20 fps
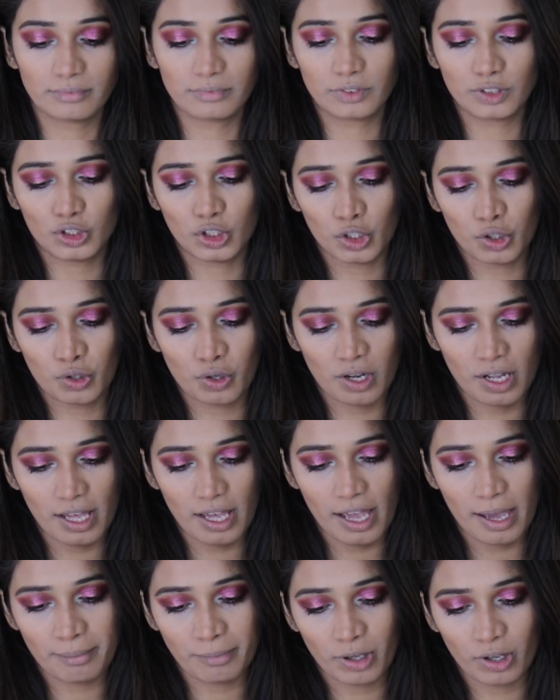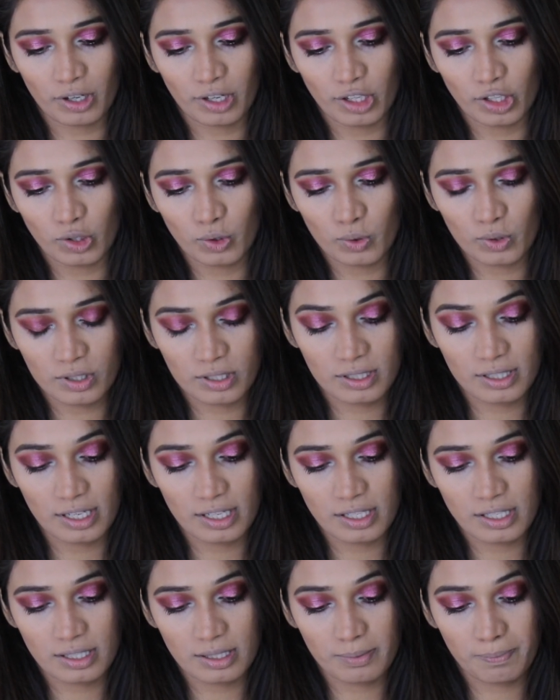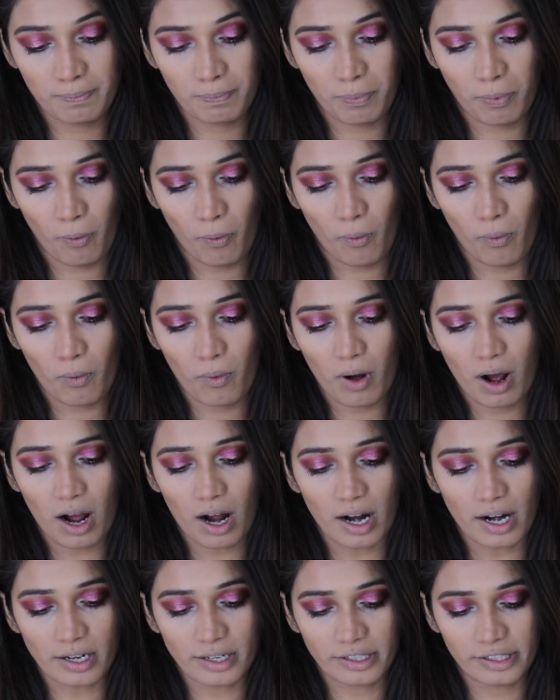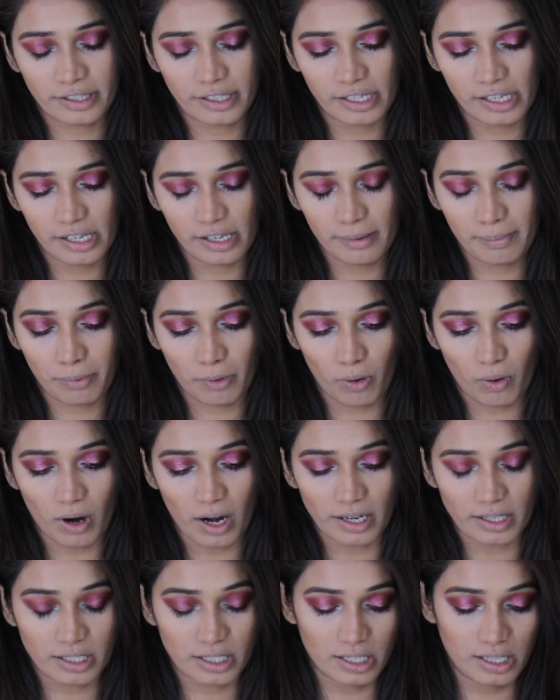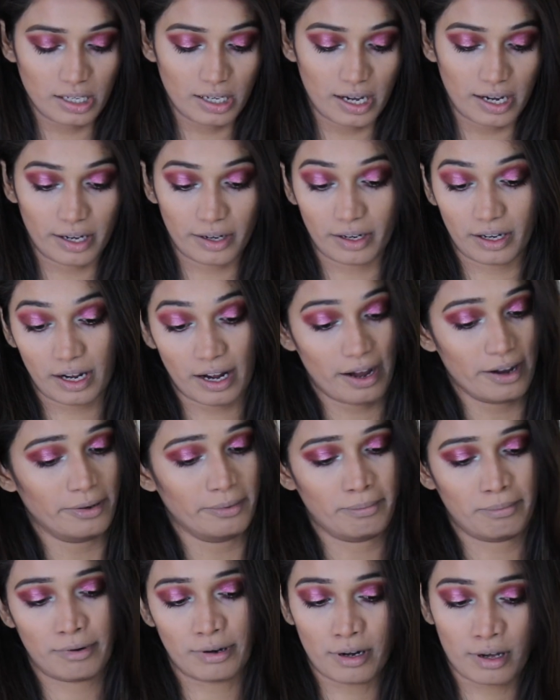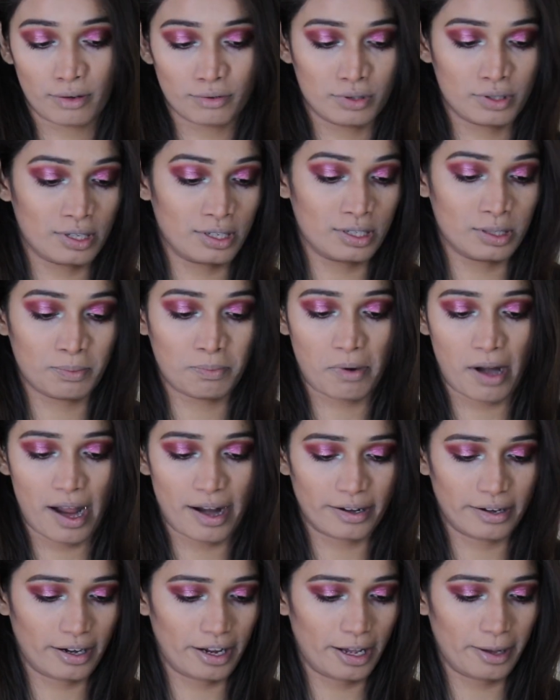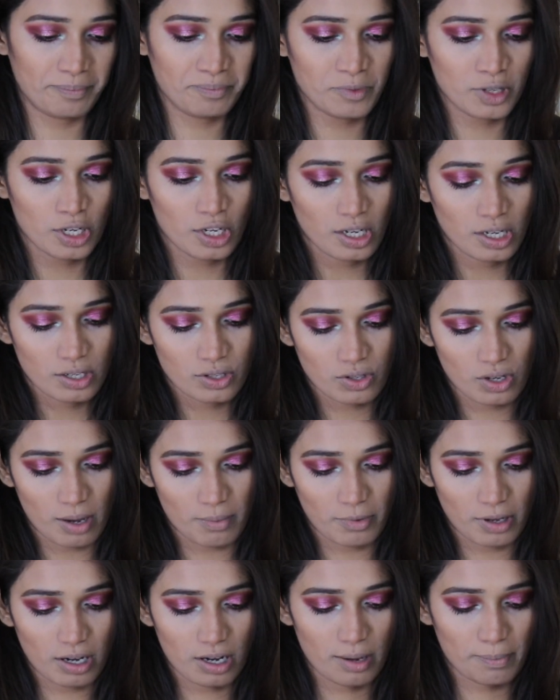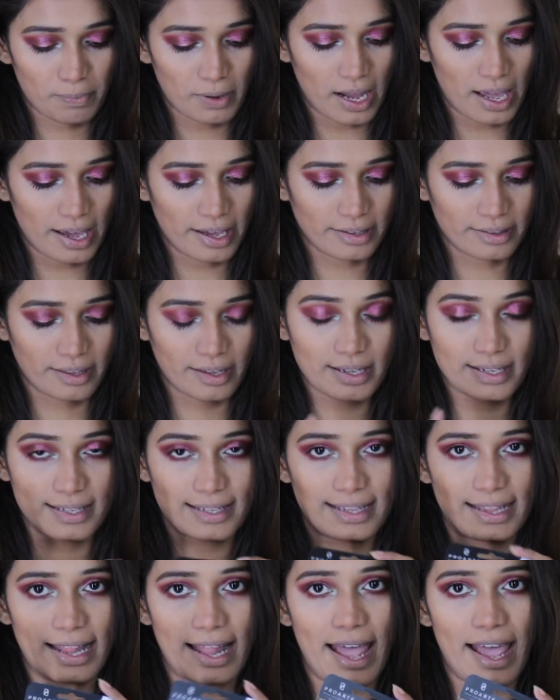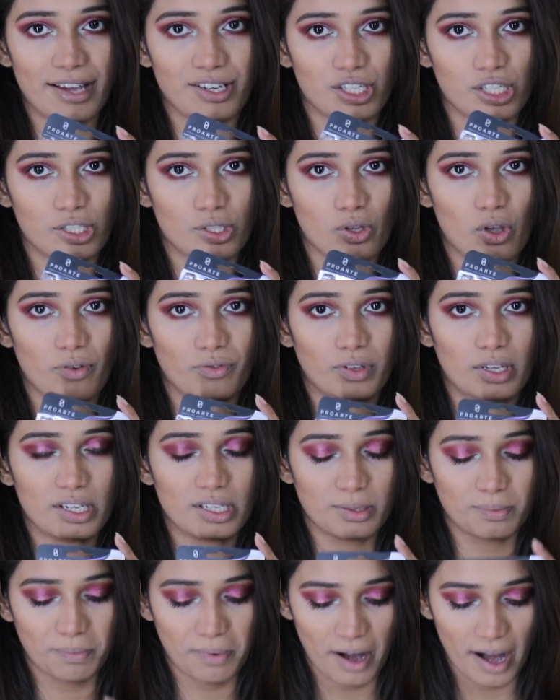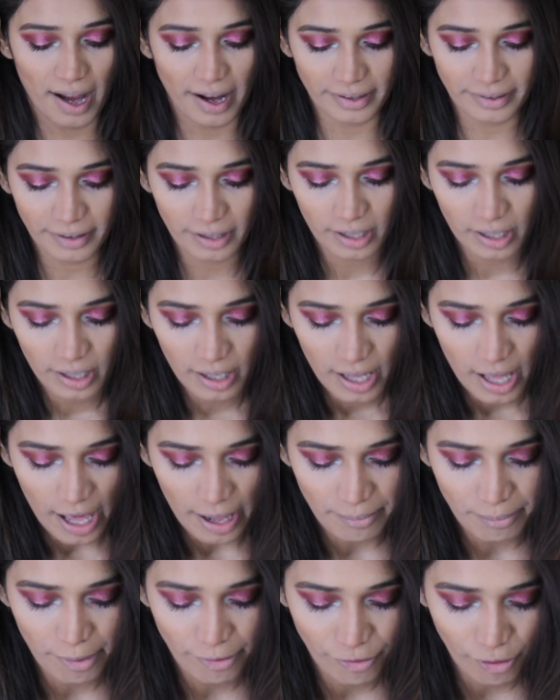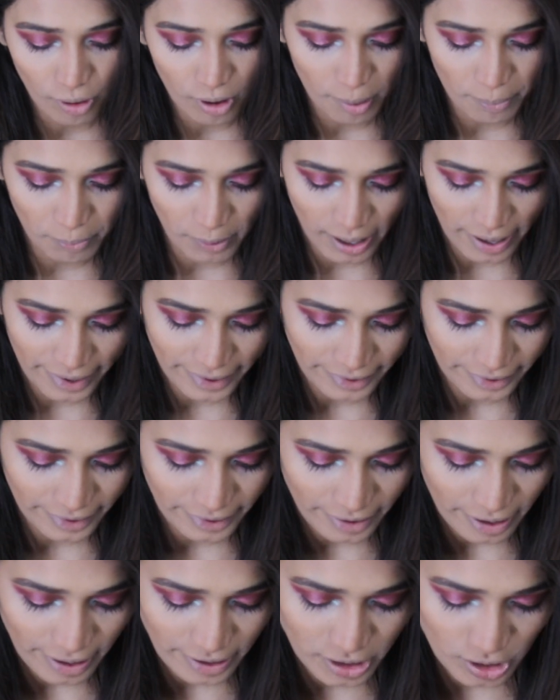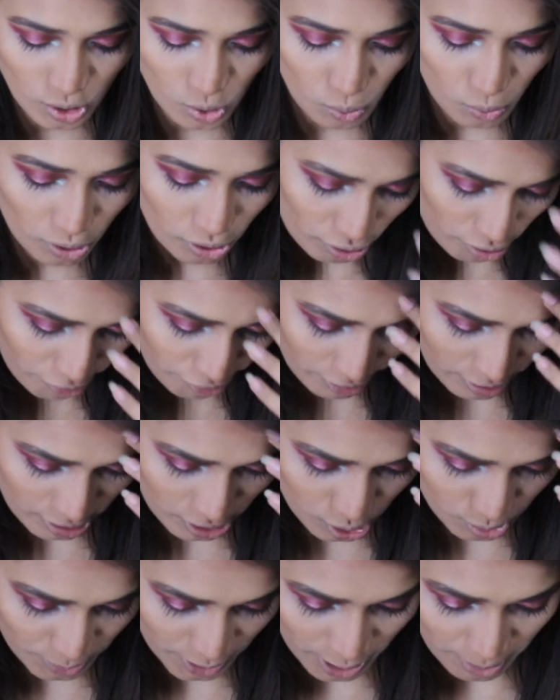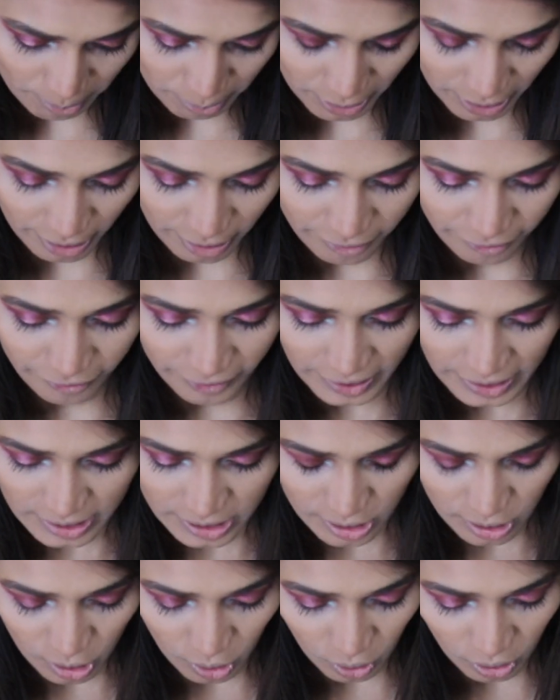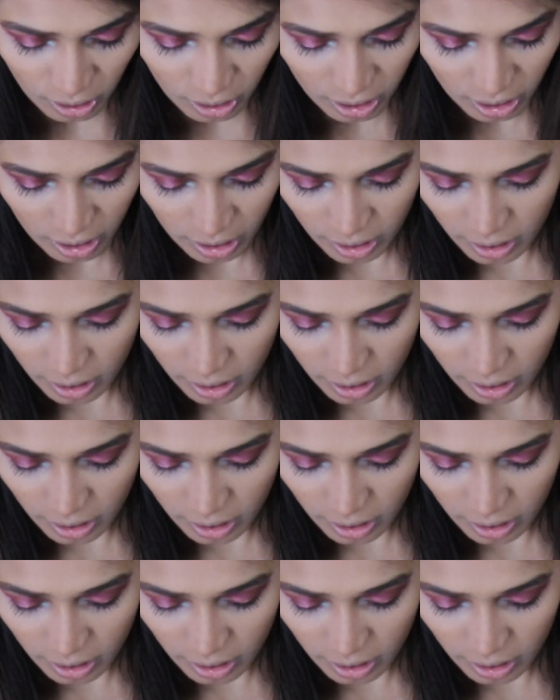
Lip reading: So today I'm gonna use this Pro Art, I can't pronounce this brand name. So I'm gonna apply this lashes of this brand. And before applying it, I just wanted to finish my complete face look.